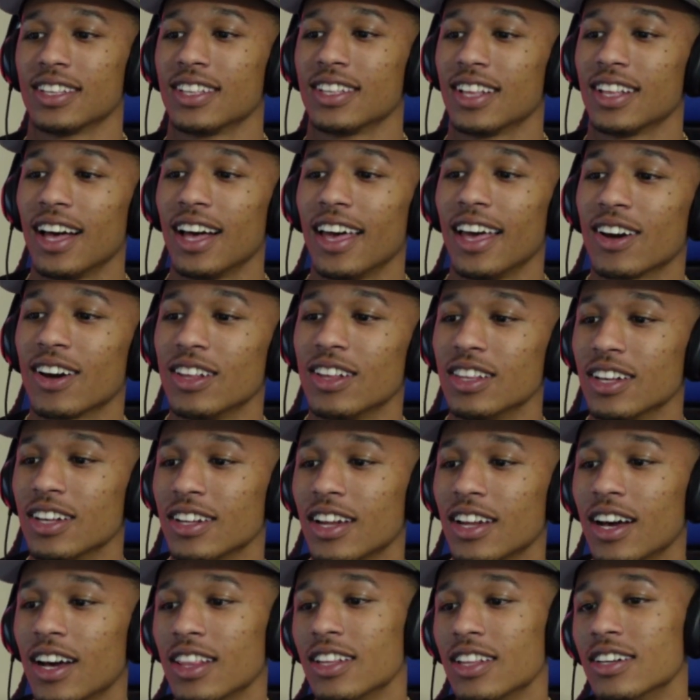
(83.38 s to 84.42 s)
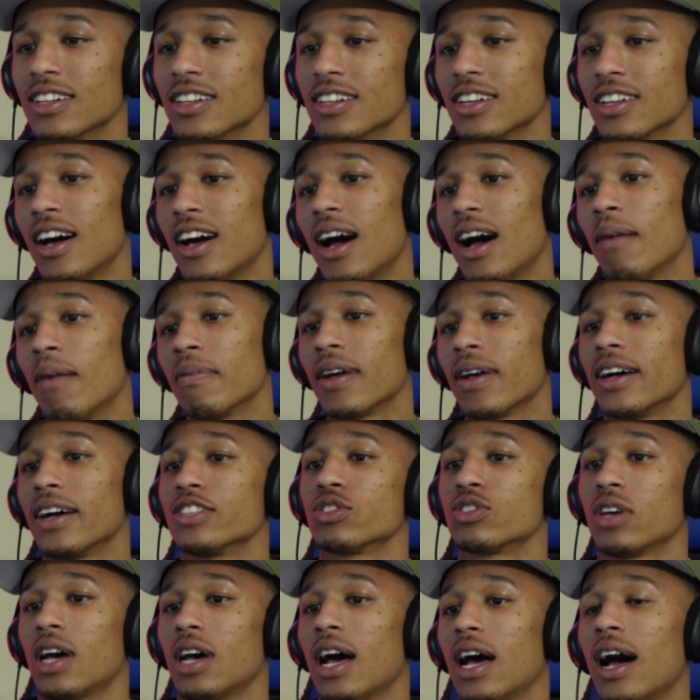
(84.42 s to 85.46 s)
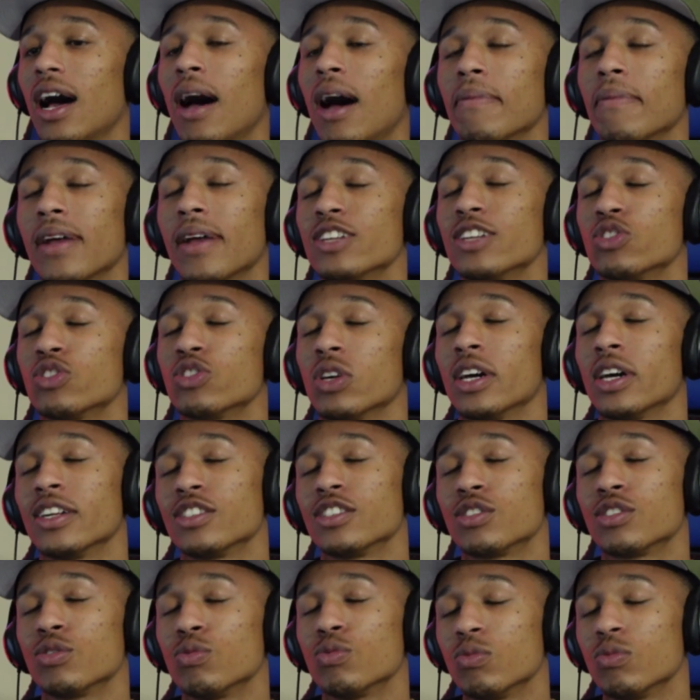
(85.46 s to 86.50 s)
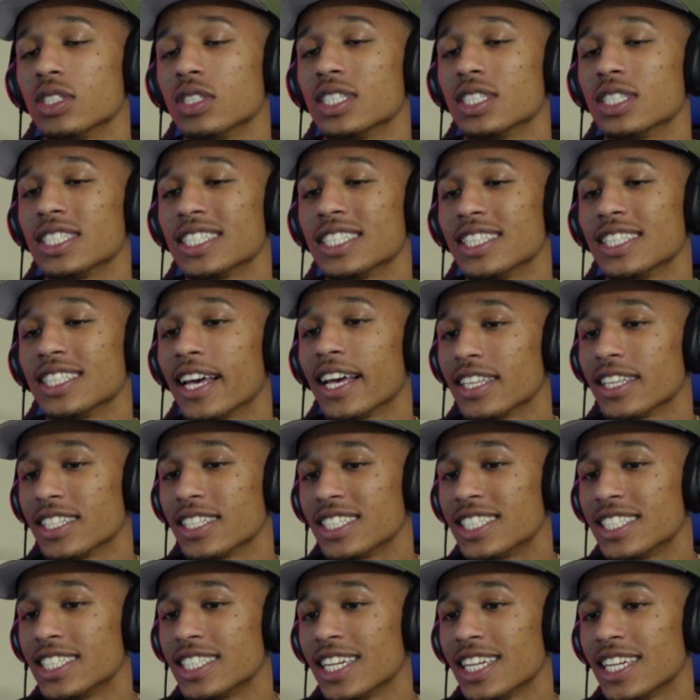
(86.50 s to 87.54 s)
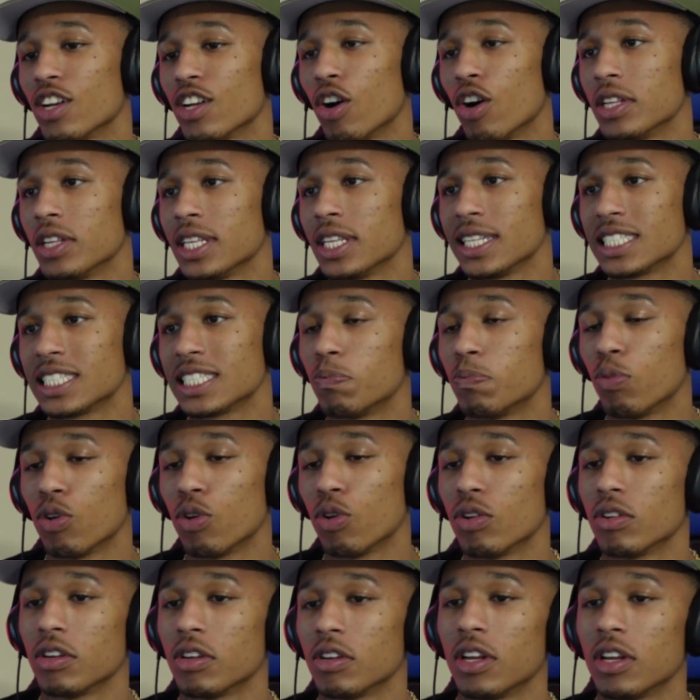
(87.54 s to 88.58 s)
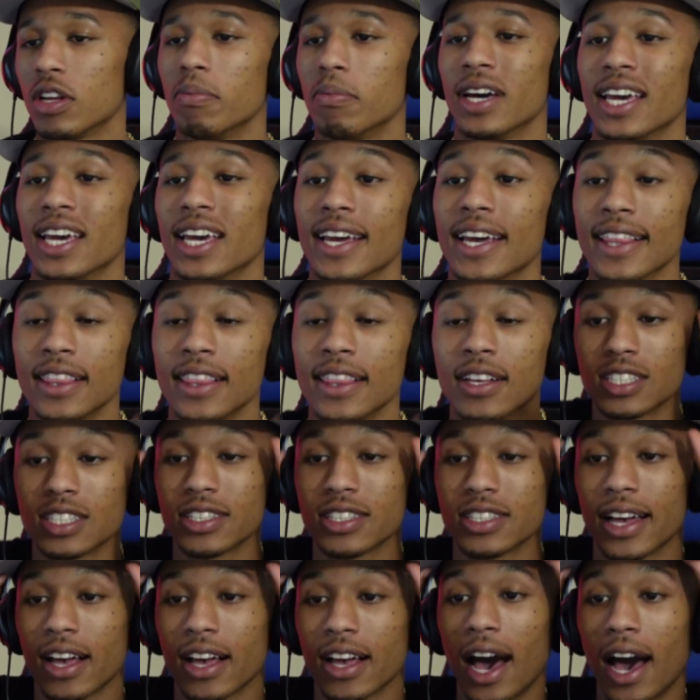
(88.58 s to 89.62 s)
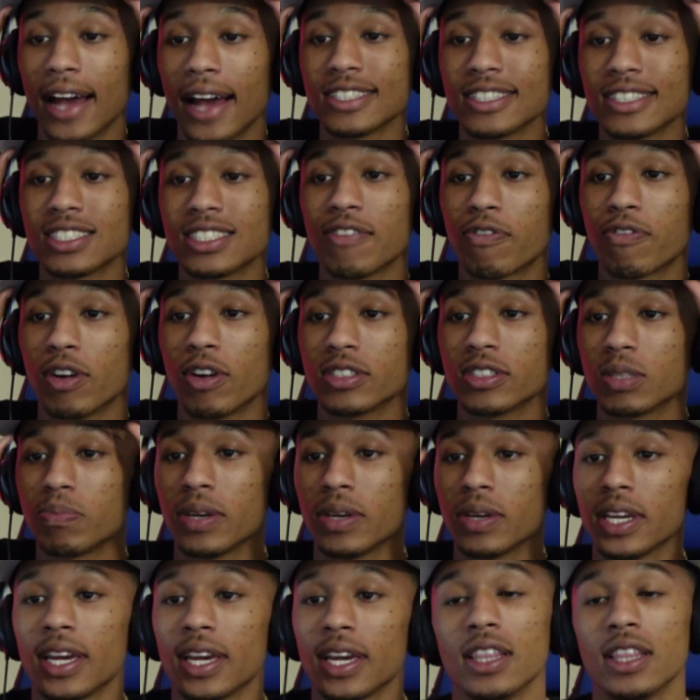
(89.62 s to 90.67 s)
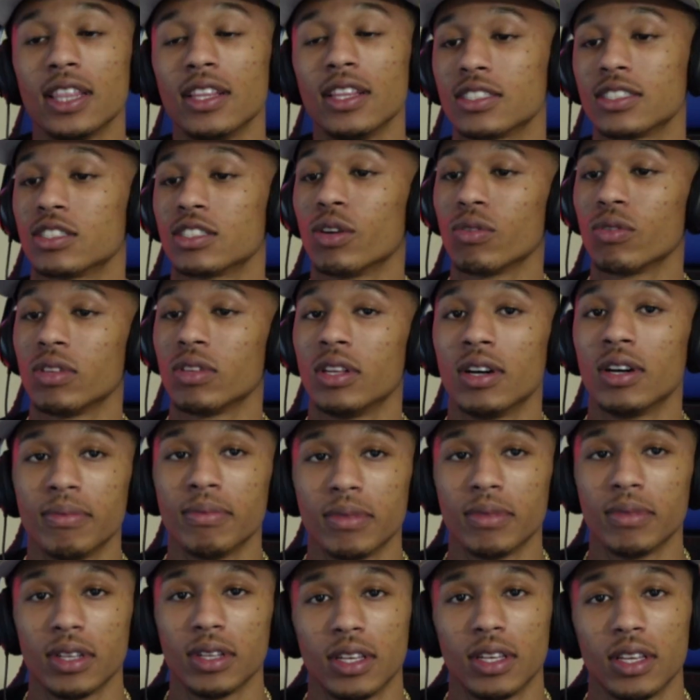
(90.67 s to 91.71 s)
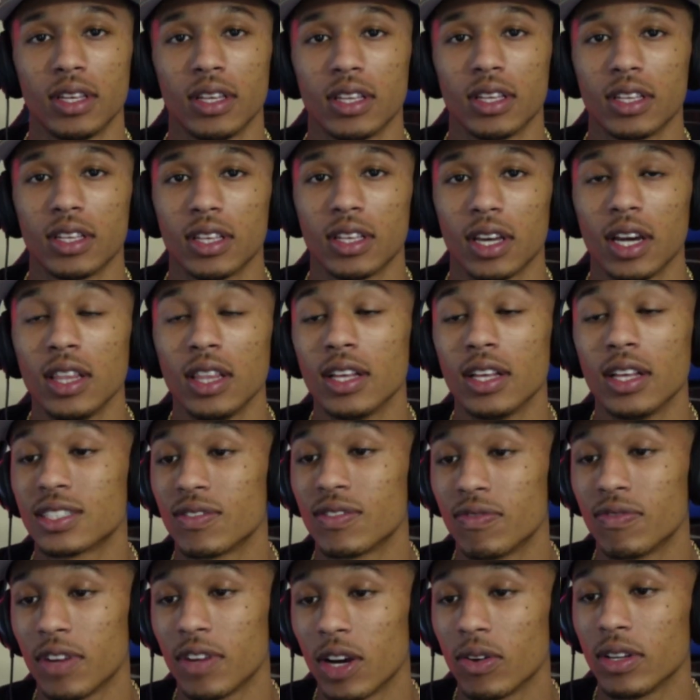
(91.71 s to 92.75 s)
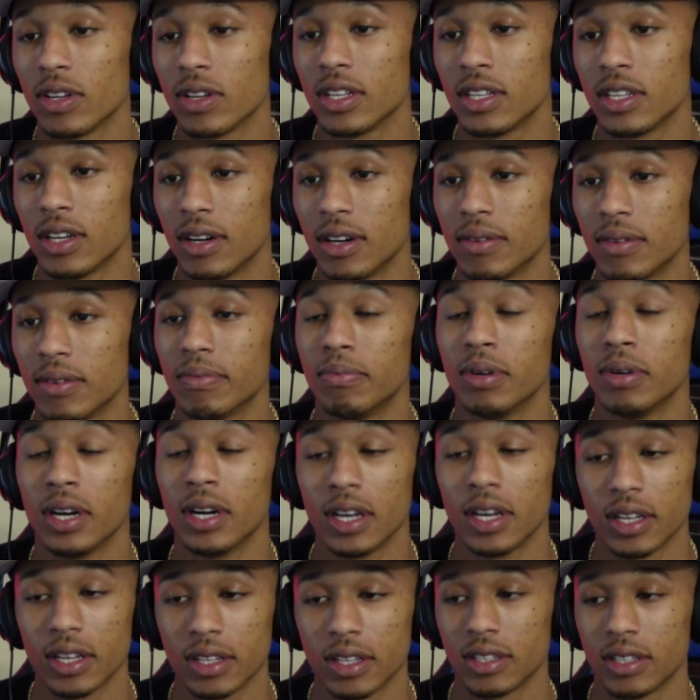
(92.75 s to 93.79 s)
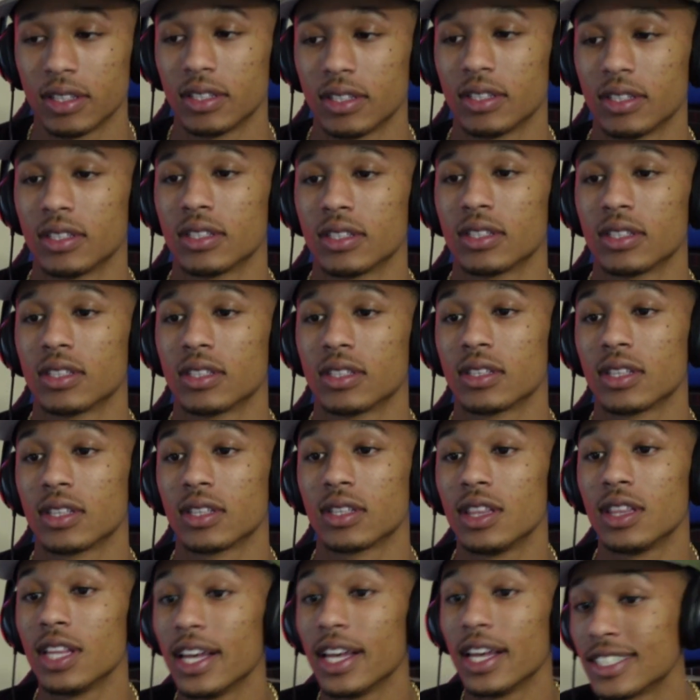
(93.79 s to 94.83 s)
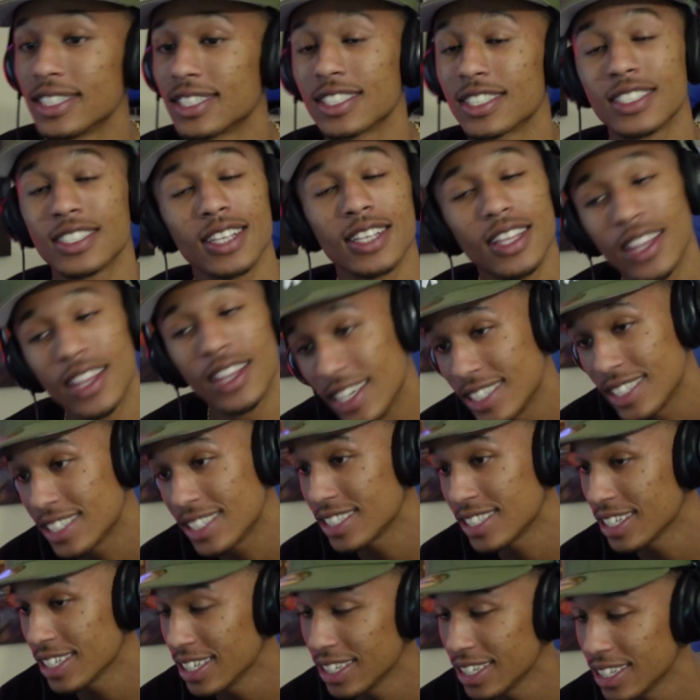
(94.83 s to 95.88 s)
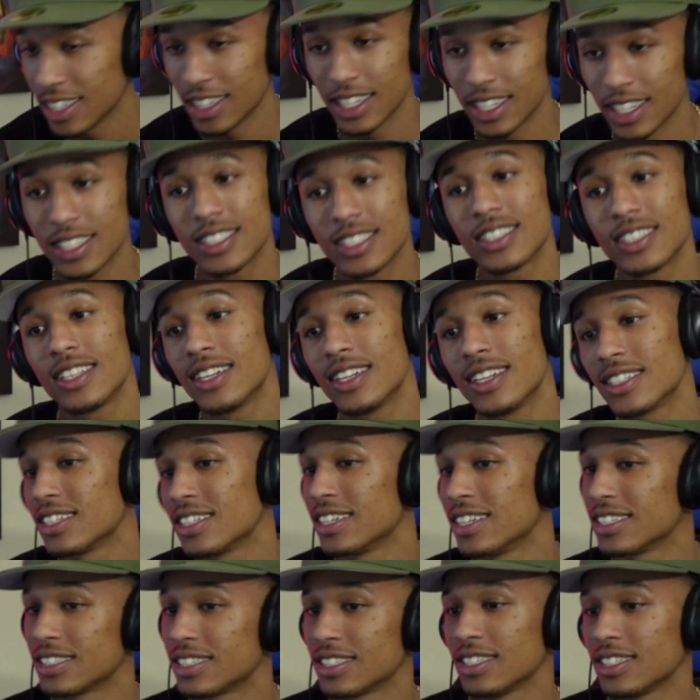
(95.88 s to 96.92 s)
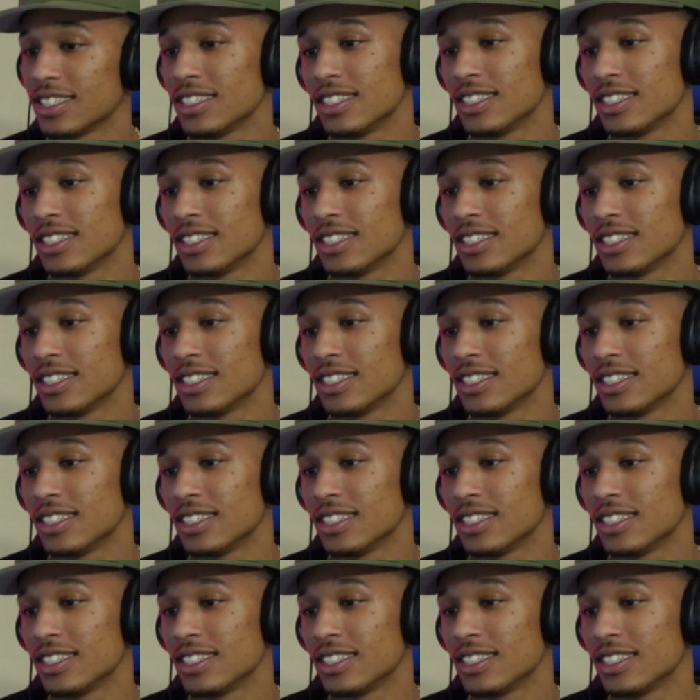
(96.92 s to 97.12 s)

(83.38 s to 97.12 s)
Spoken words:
I ain't gonna look. Now look, I'm not trying to like shit on this sport, but it looks like, honestly, first opinion, it looks so dumb. It looks very dumb, but let's see. Let's see.